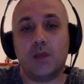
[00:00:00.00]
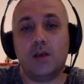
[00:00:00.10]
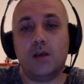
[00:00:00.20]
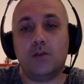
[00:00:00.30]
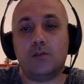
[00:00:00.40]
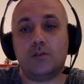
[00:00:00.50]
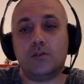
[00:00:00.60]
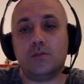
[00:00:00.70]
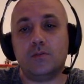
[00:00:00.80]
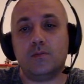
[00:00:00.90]

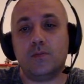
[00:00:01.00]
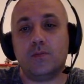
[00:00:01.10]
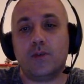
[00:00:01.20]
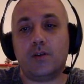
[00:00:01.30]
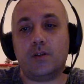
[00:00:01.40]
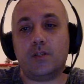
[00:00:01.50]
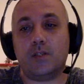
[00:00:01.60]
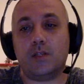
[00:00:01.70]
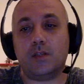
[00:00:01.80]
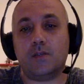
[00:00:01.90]
also very
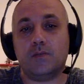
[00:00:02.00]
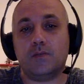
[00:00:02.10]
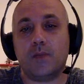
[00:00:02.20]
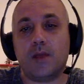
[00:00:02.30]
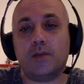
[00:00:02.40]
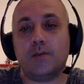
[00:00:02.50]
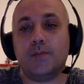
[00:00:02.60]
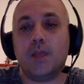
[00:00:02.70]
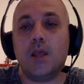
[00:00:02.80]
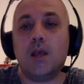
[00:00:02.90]
decisive manner.
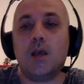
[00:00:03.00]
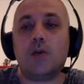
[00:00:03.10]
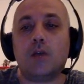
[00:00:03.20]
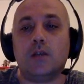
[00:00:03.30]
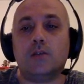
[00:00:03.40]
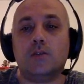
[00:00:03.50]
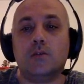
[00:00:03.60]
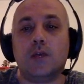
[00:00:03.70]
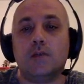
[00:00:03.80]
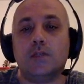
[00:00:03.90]
Okay, so we
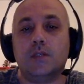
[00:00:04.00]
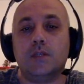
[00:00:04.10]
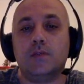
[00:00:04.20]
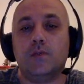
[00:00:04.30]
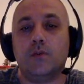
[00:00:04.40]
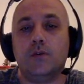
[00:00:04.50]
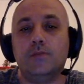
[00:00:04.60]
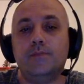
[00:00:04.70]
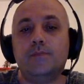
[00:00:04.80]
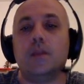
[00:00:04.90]
have cd4,
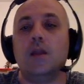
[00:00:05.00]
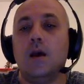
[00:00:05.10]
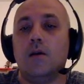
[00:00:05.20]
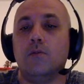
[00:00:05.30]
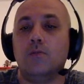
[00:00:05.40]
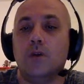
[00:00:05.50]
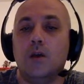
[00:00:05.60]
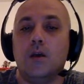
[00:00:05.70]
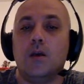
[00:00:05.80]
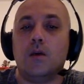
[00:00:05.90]
and now
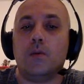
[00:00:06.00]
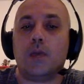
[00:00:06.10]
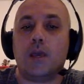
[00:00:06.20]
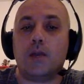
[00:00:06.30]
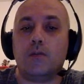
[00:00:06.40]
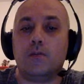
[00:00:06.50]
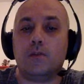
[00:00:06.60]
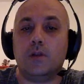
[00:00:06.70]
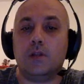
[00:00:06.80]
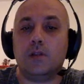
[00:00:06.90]
we cannot
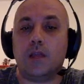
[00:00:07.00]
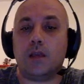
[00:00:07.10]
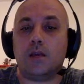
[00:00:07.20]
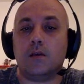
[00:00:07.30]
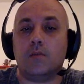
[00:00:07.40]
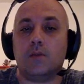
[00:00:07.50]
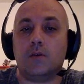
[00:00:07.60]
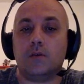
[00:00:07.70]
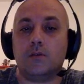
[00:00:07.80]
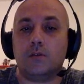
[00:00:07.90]
really take
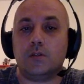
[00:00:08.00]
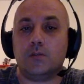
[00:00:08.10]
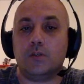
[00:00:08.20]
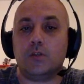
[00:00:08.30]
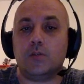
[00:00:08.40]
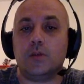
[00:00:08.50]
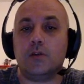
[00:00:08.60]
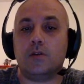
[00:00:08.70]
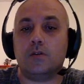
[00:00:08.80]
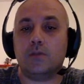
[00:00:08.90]
because there is a bishop here,
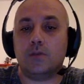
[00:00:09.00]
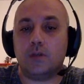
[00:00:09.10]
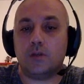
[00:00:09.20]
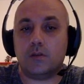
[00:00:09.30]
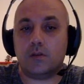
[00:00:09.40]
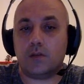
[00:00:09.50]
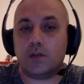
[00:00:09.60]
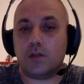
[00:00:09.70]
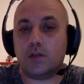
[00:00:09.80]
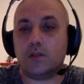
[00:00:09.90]
so the
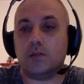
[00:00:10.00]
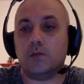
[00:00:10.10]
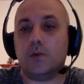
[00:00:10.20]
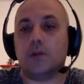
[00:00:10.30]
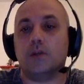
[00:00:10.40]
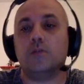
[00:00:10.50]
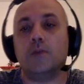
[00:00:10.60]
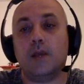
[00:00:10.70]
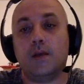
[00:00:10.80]
trick doesn't work. So we have to